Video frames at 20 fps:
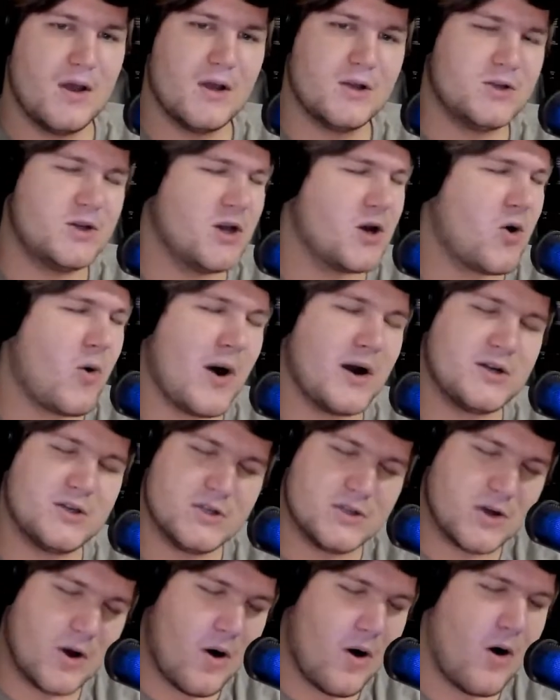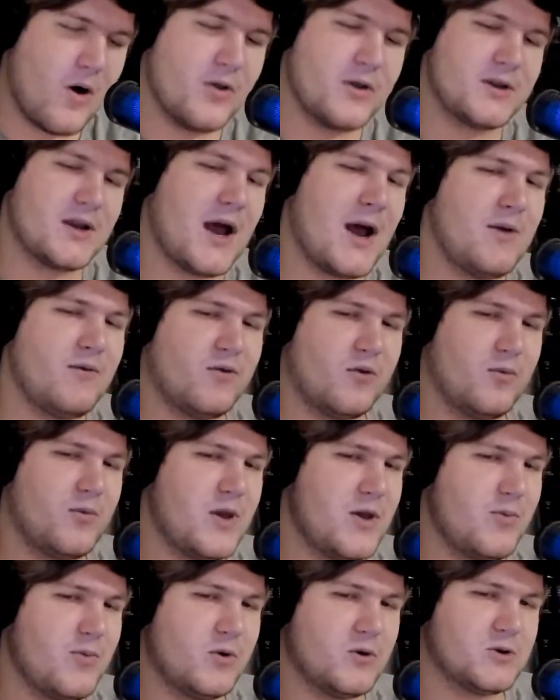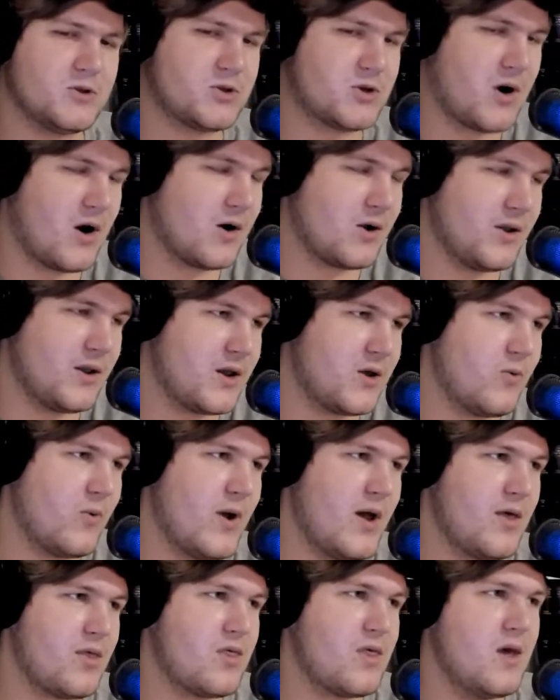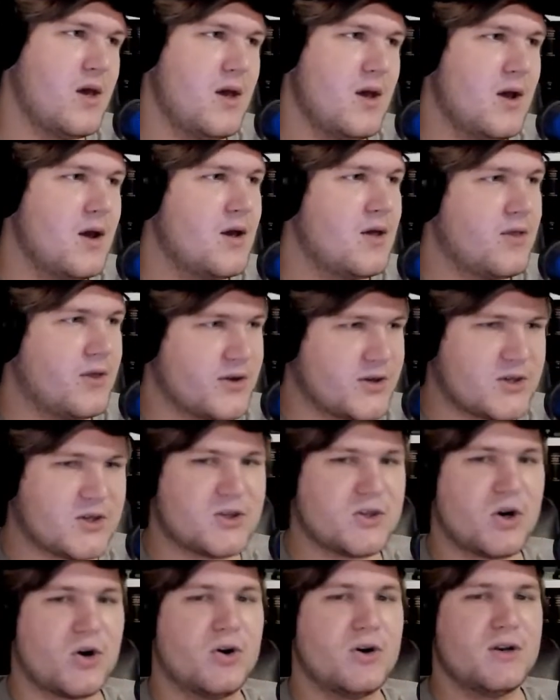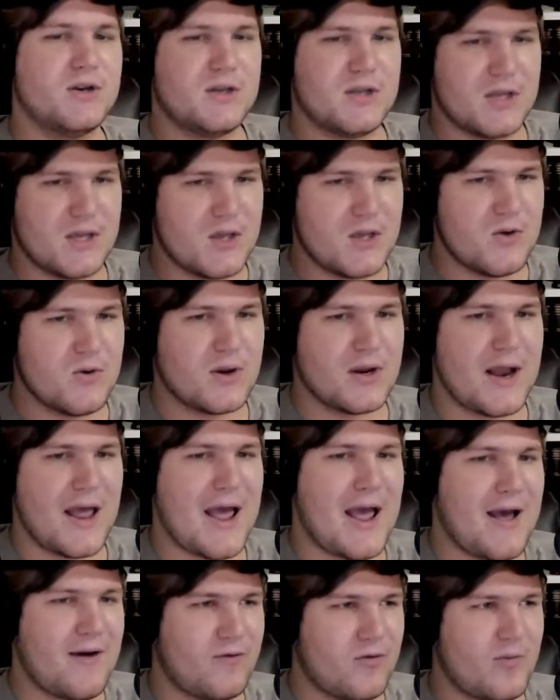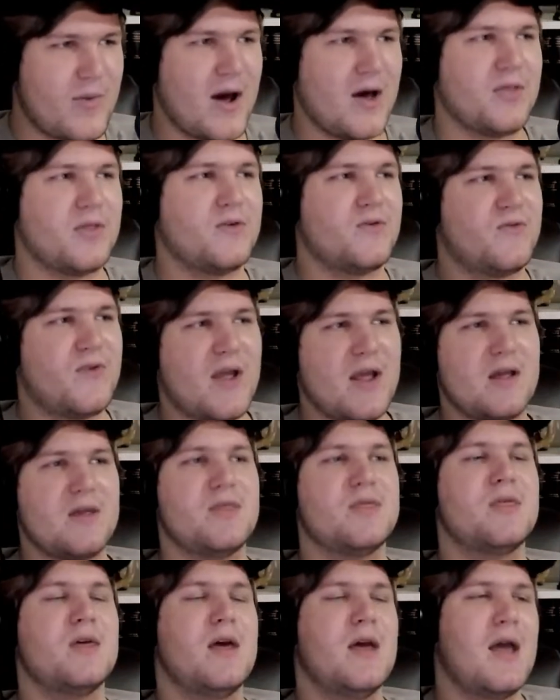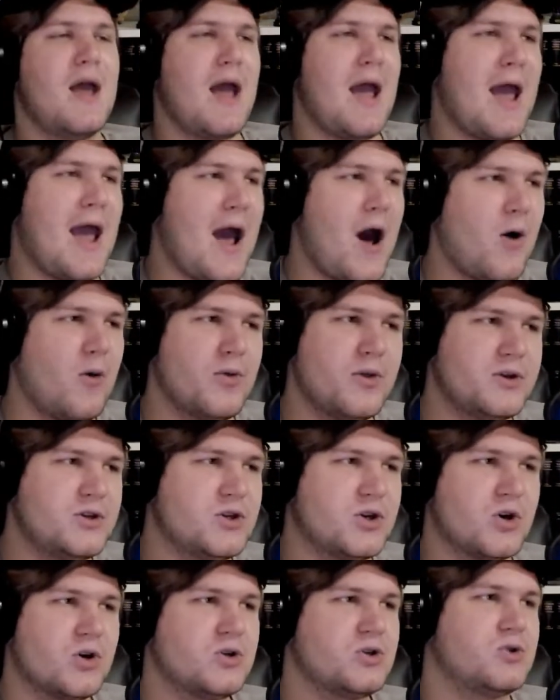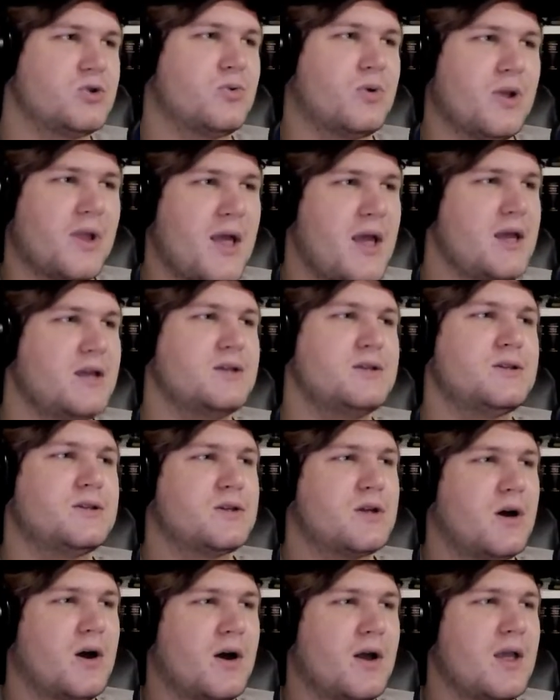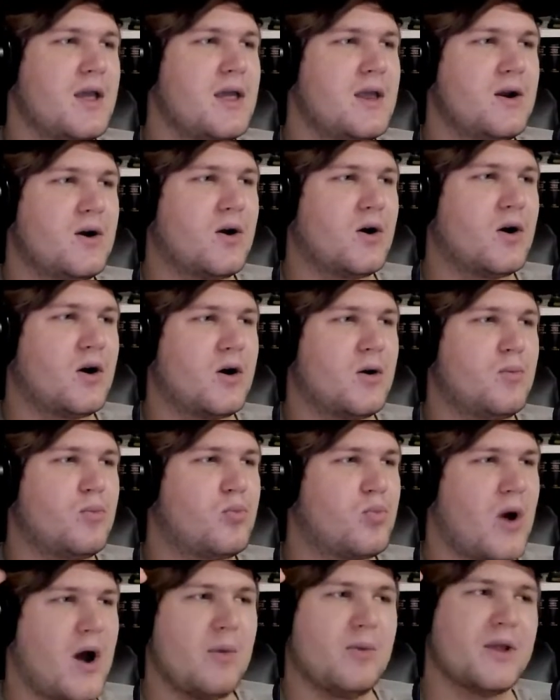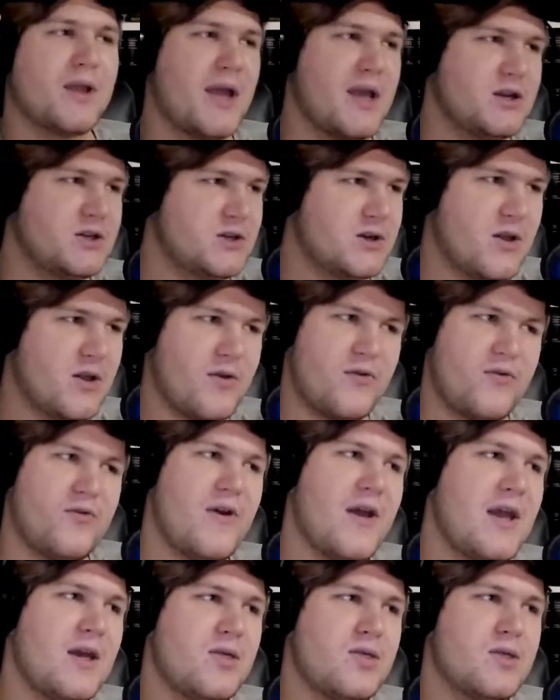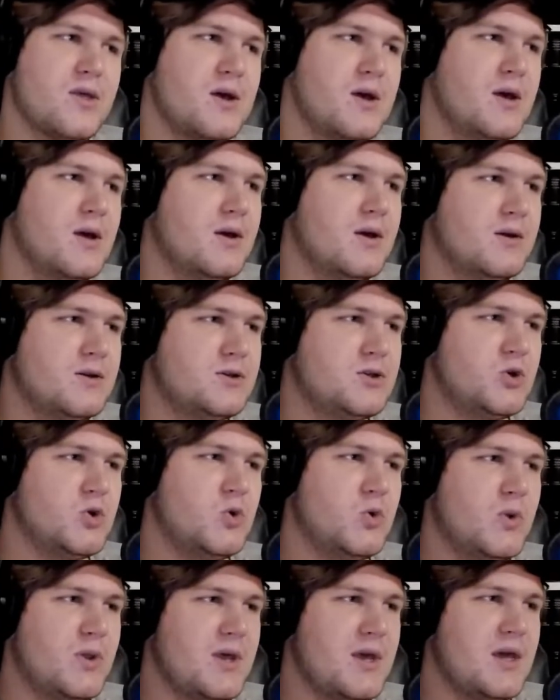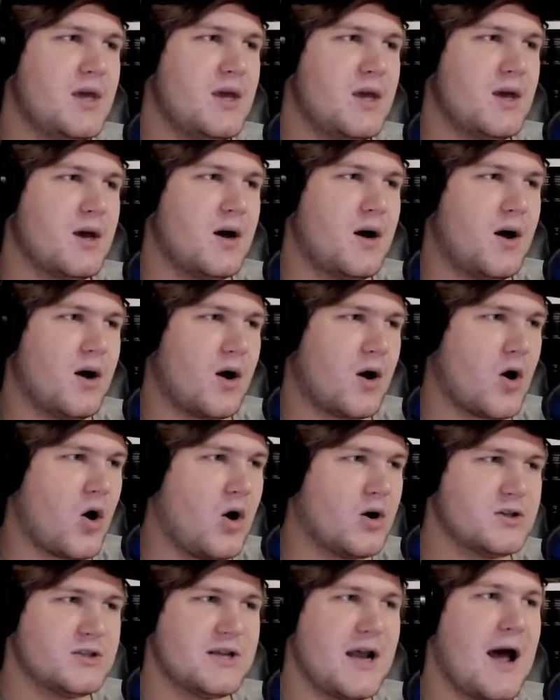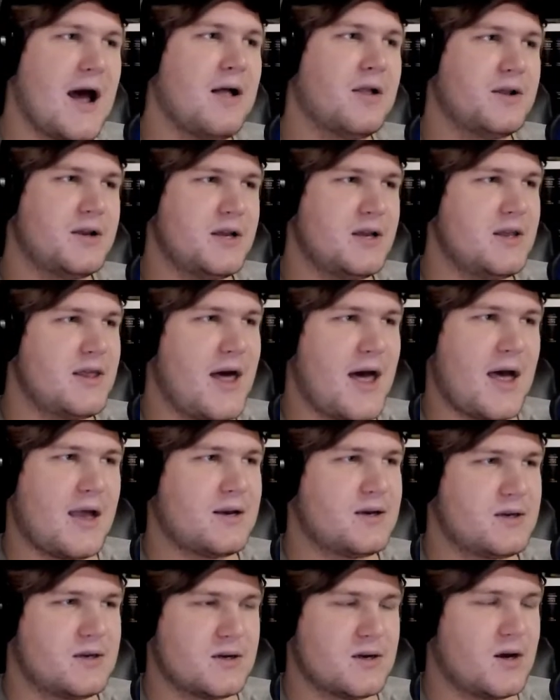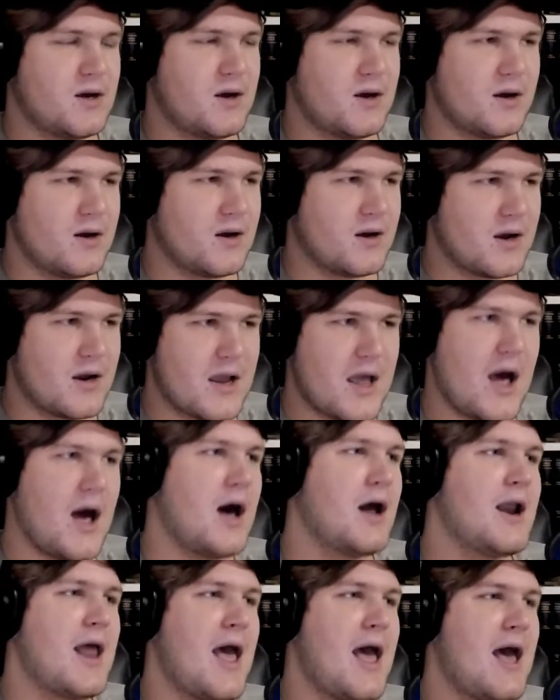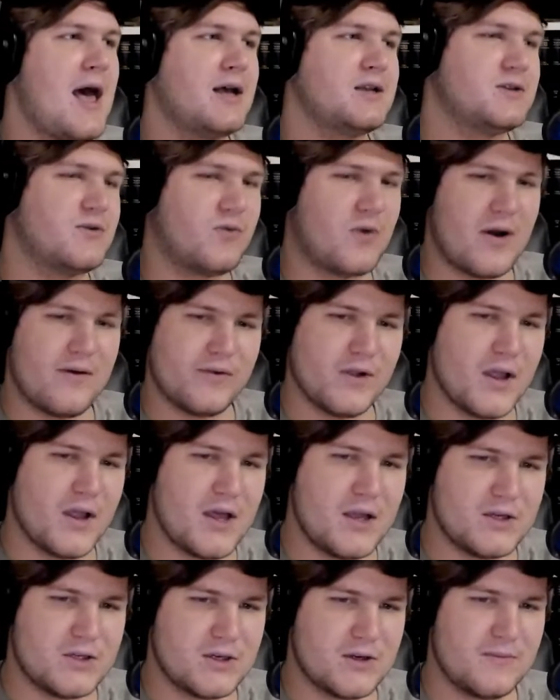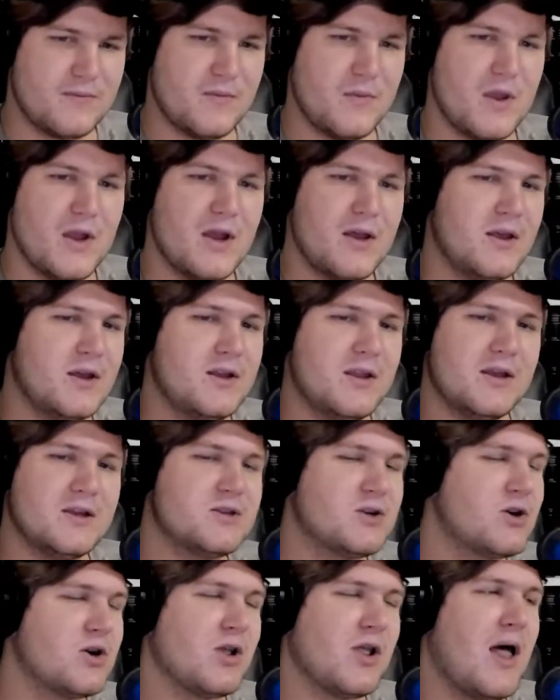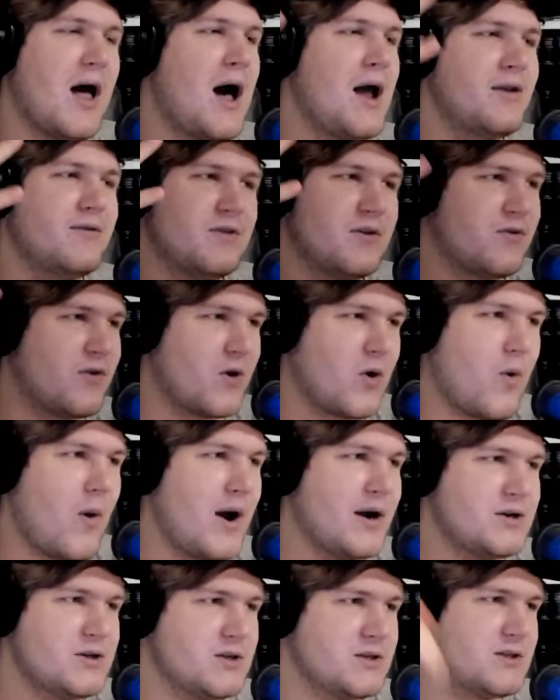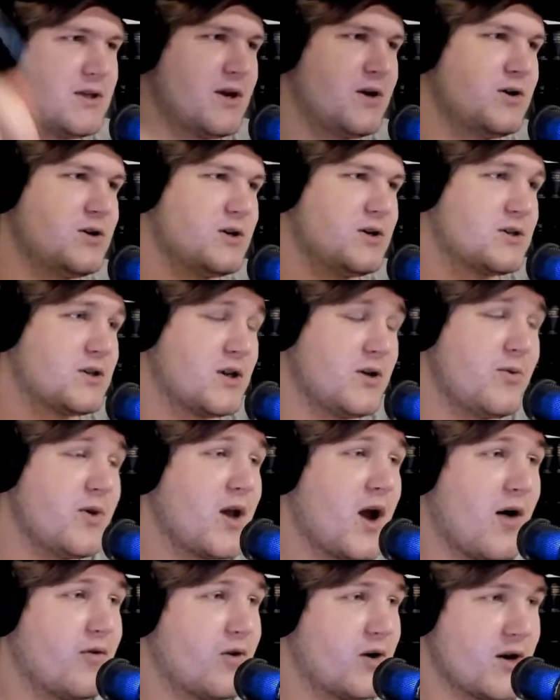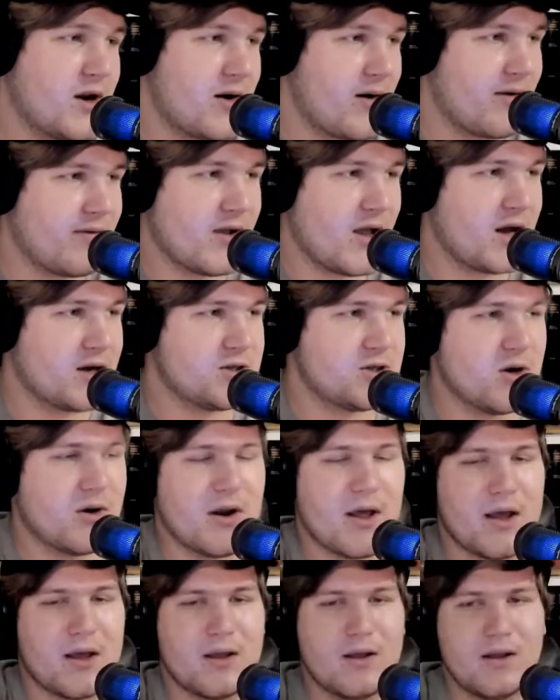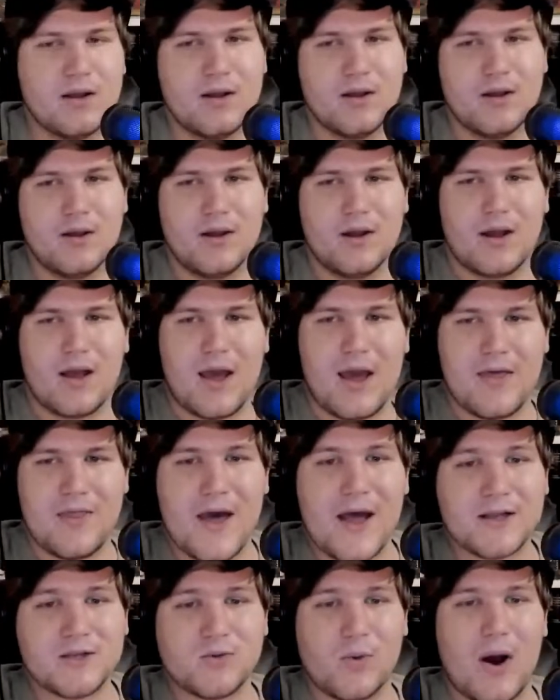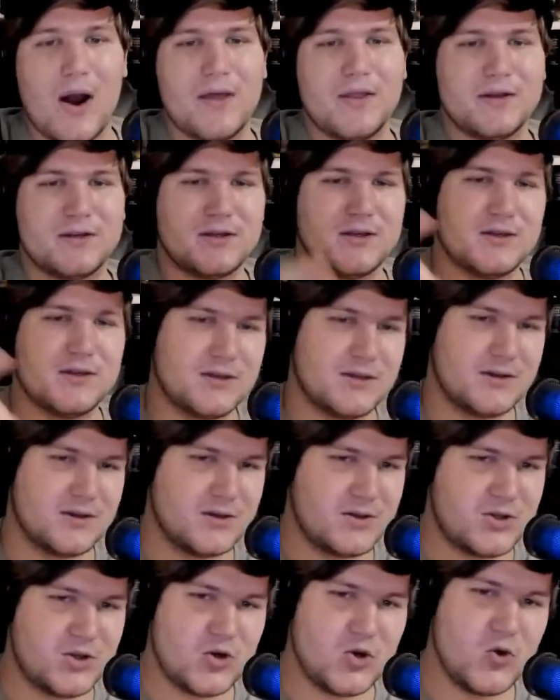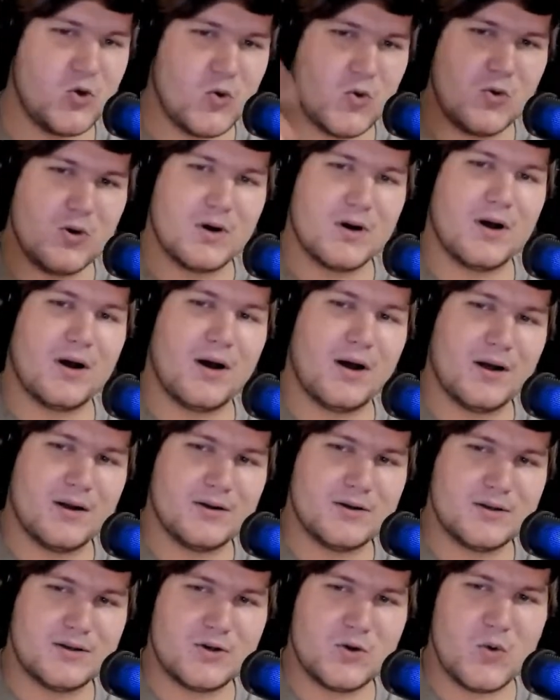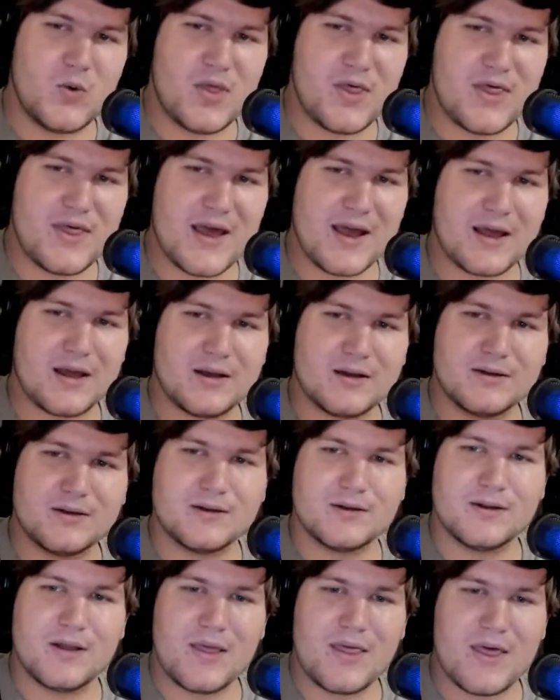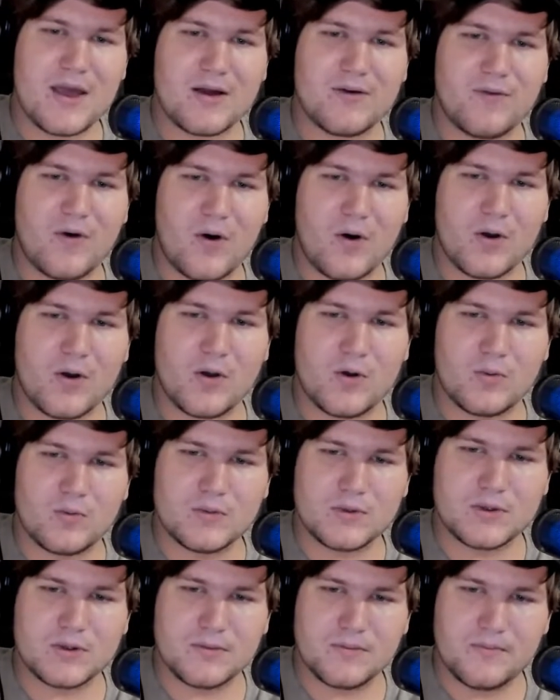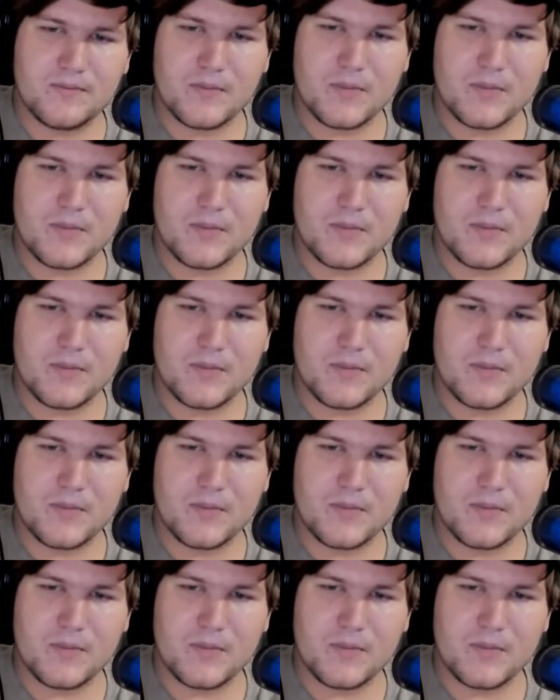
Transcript: So you get questions all the time from people struggling with the certainty you can have about the faith, how the church relates uh, in her promulgation to the faith, to the uh, causality that uh, God has of revelation. It, these are a lot of different questions that are just going to be covered in De Revelatione, and that's why this is two uh, two thick thick volumes.